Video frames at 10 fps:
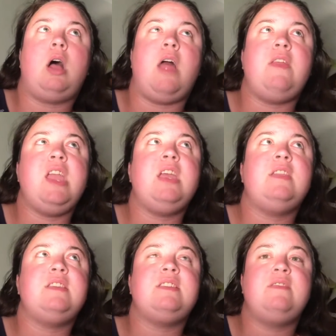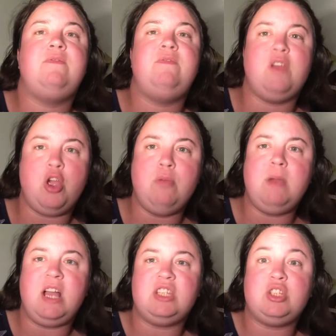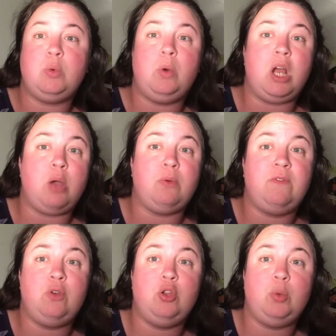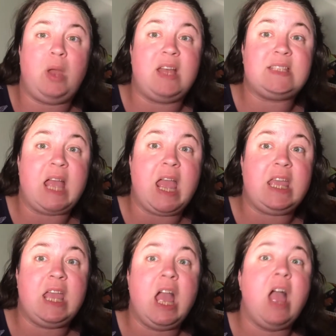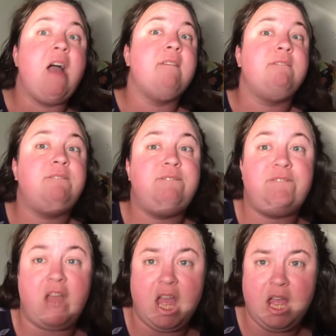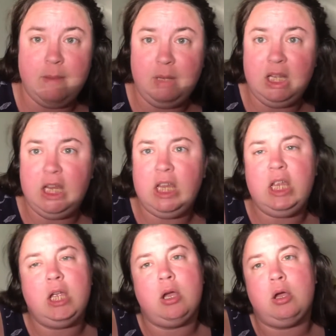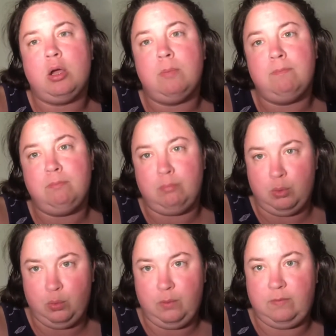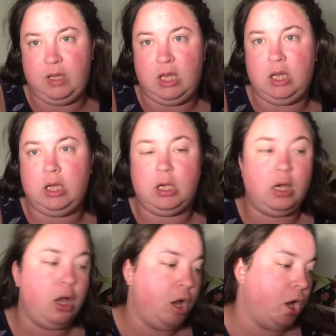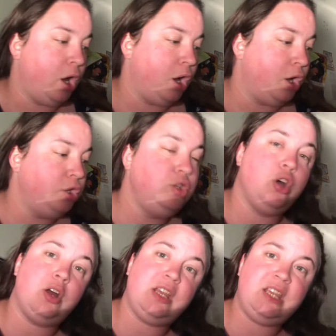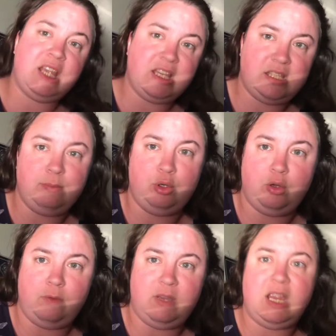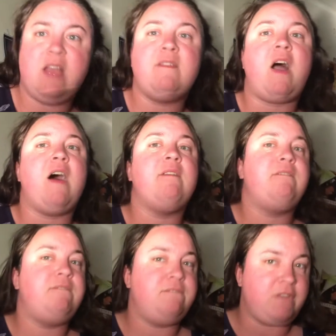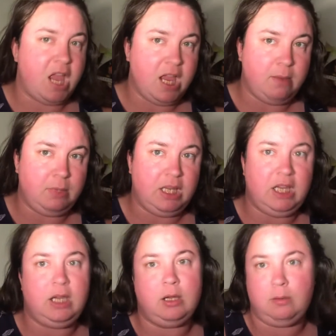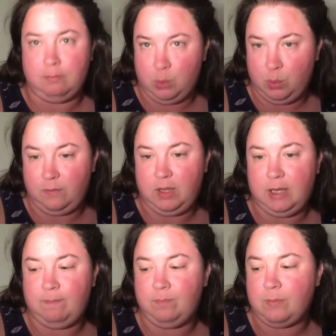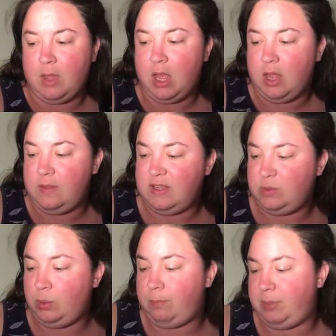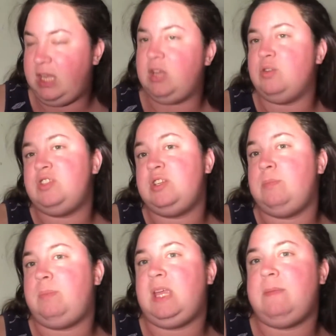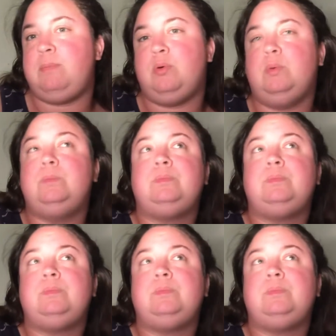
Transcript: think this is very much what I refer to as a family movie. Not a kid's movie, a family movie. This will appeal to people